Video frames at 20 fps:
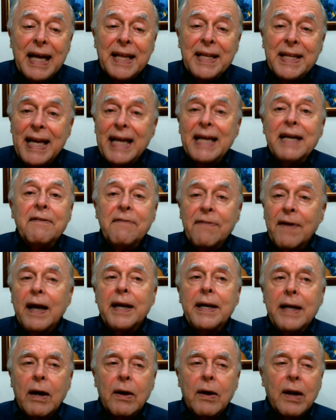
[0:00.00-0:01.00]
at, they can
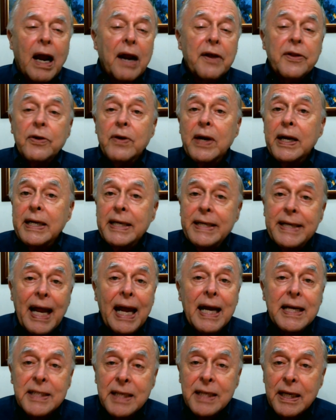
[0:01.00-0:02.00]
find out, are there any
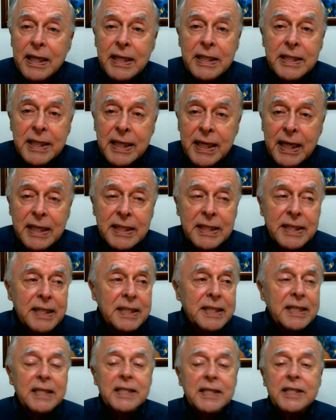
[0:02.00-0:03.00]
tax liens against
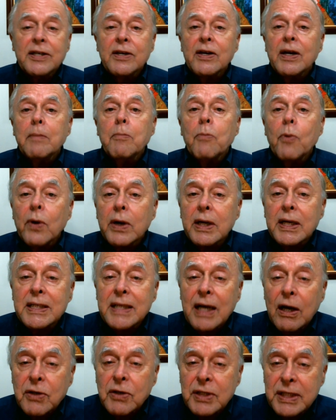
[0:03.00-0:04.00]
this? Is there a
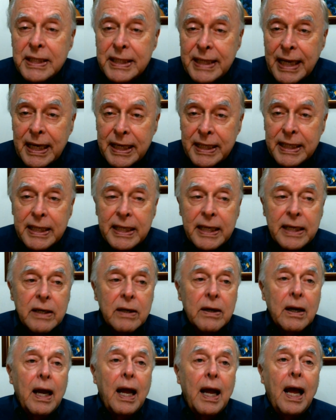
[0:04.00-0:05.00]
mortgage outstanding
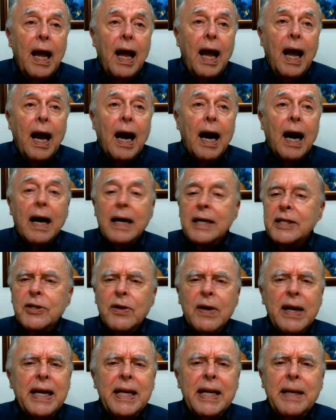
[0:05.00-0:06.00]
here? Is
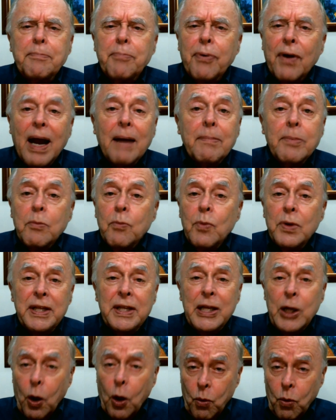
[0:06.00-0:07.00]
there any problem
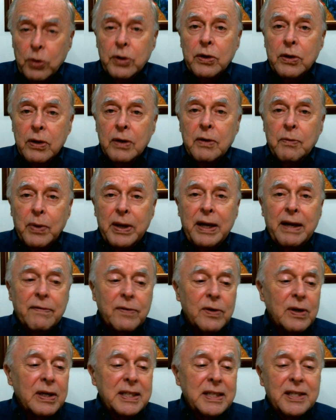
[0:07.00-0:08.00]
with the owner or
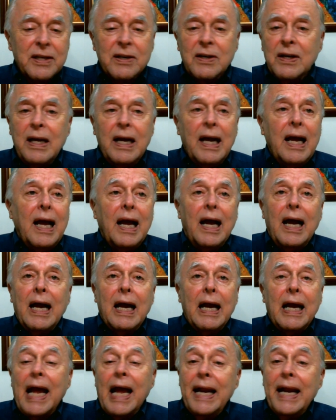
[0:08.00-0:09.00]
whatever? Is there
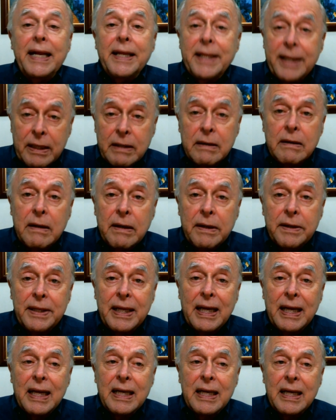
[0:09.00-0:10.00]
anything
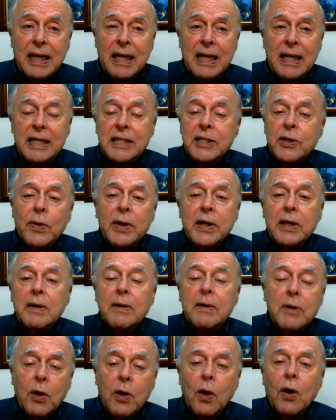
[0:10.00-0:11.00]
that is going
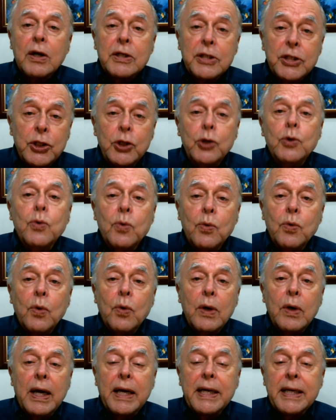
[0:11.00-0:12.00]
to cause you
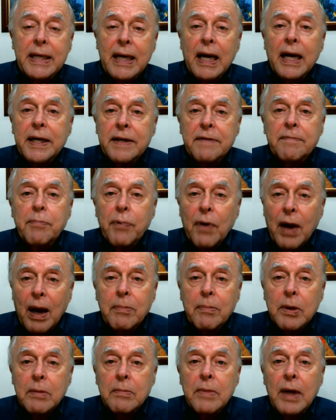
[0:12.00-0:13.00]
any kind of
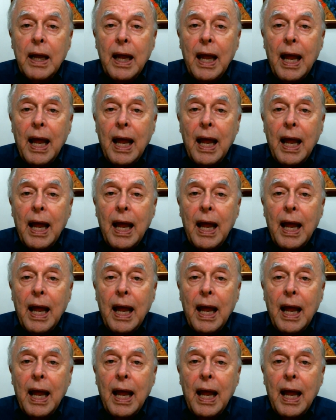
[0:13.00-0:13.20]
problem?